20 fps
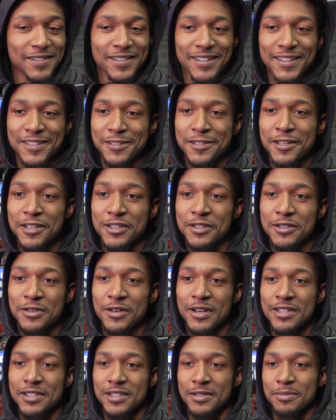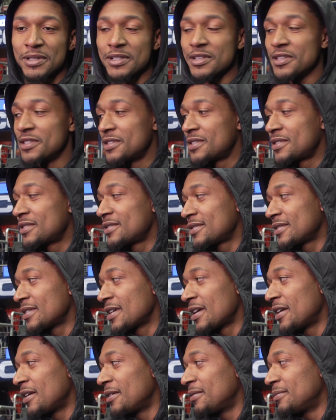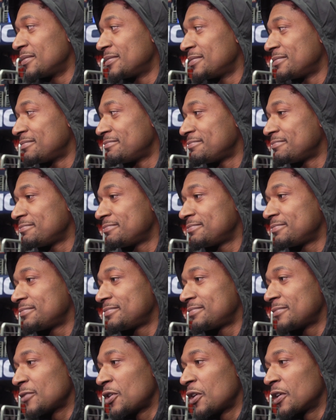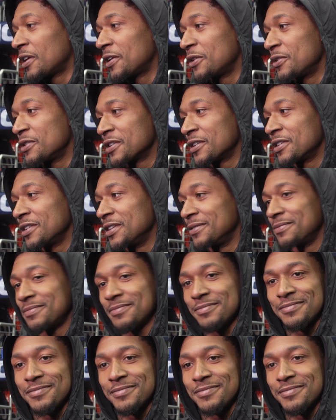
It's crazy because all I know is Ernie.